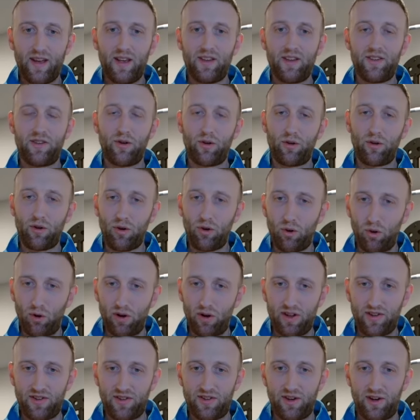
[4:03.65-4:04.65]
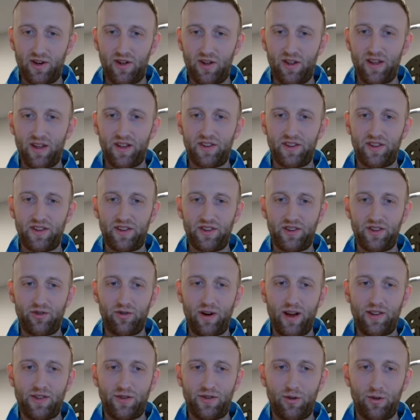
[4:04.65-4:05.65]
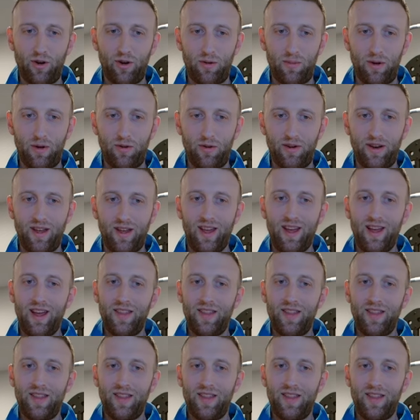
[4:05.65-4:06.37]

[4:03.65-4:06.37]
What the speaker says: So cortisol is a stress hormone